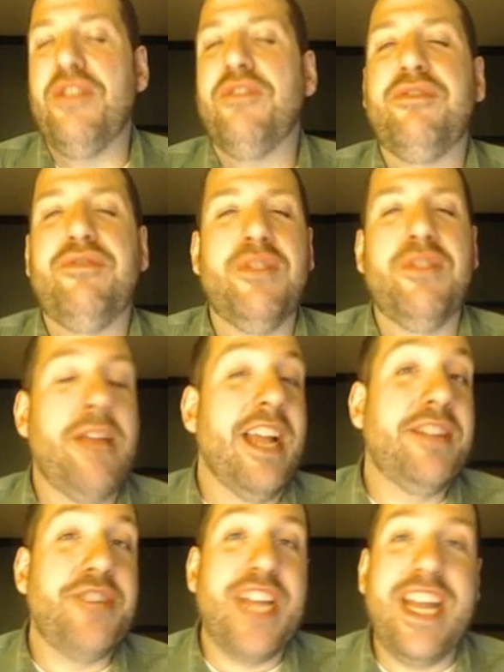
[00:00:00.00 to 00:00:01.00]
flipping
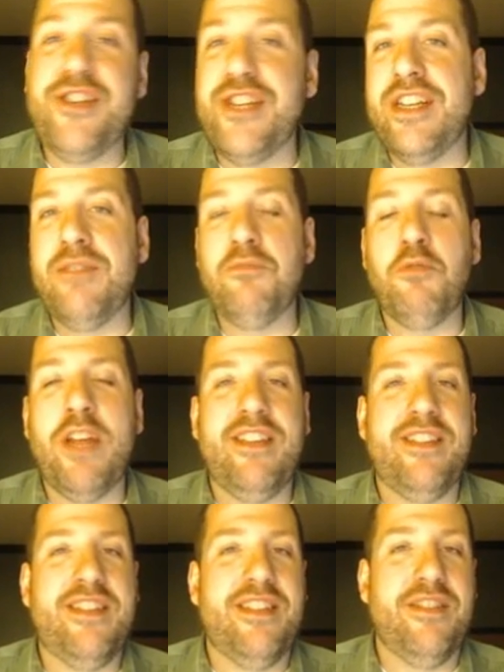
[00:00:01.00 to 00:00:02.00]
education,
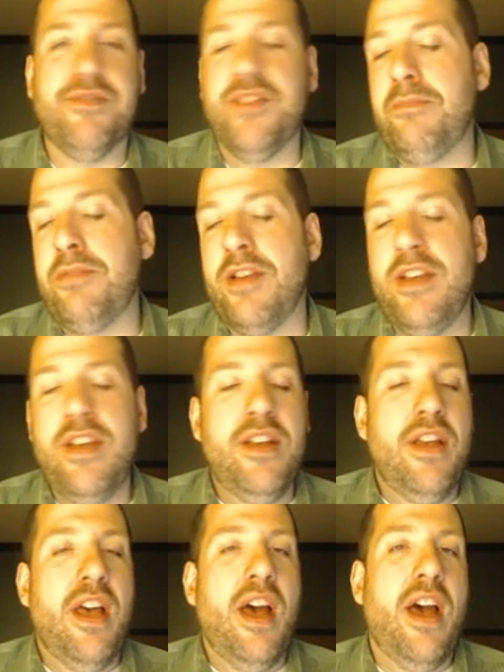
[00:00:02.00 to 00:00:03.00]
ways to flip,
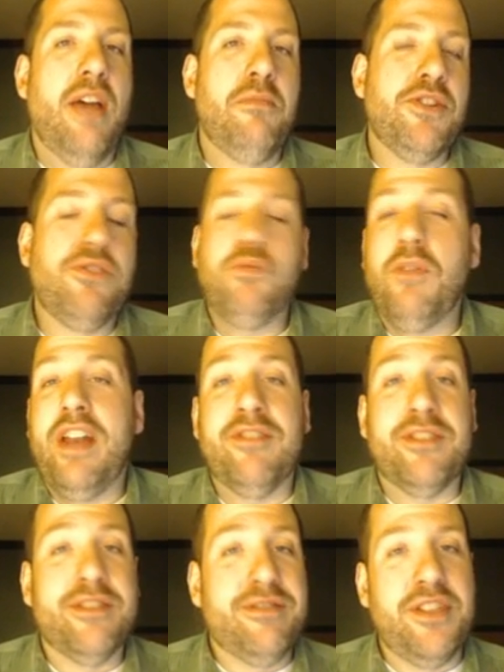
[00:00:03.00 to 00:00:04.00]
just
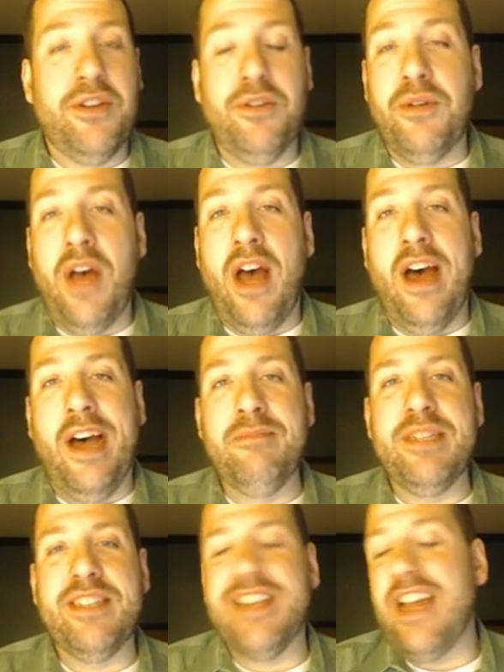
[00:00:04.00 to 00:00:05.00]
whatever. So
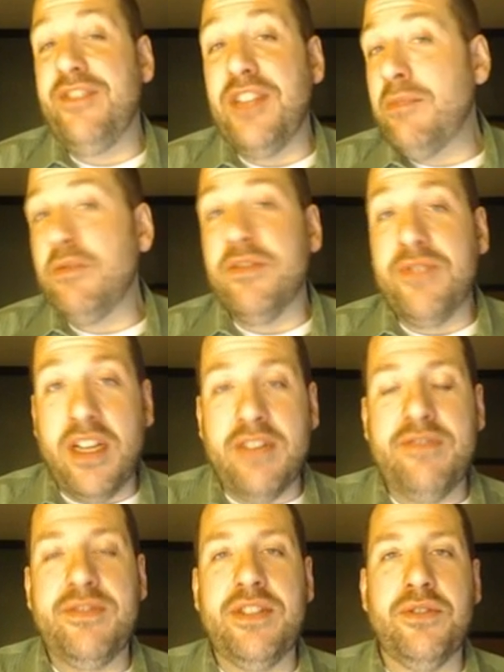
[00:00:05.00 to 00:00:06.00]
it's kind of a labor of
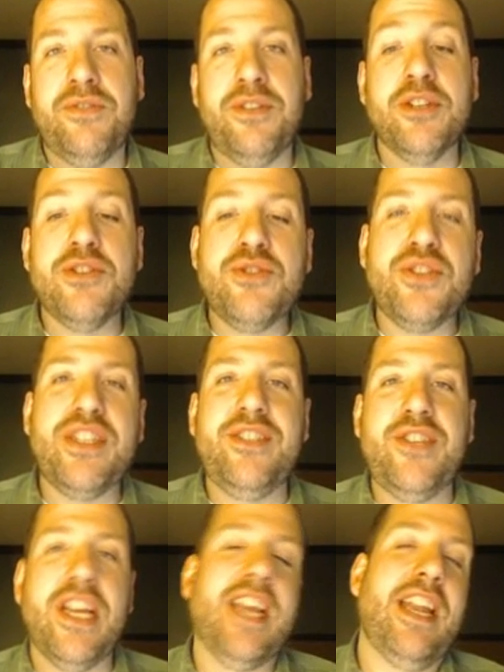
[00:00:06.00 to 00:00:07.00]
love. So if you're interested,
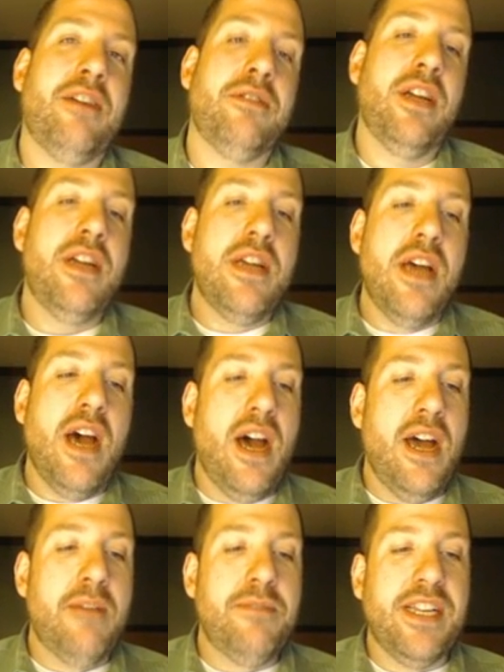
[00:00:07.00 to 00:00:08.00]
check it out.
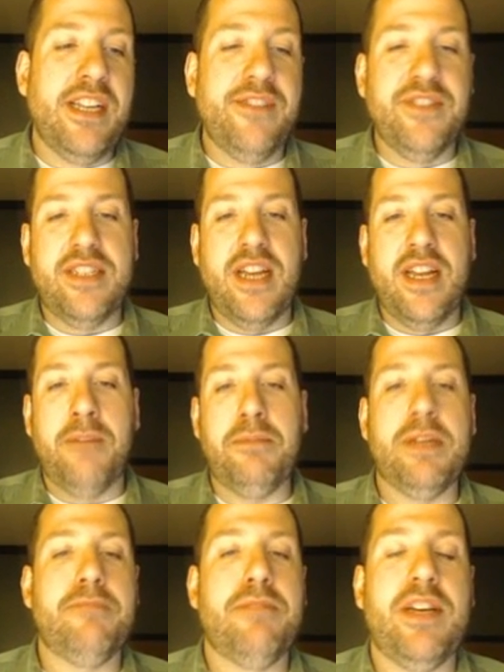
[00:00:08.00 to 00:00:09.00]
You can even sign up.
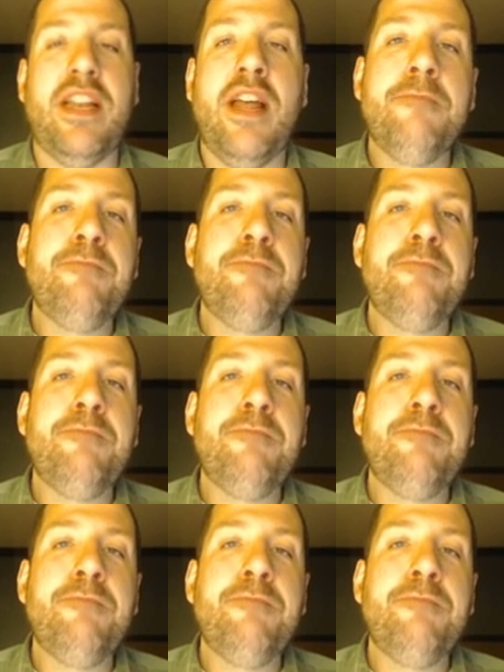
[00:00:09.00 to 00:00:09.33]
But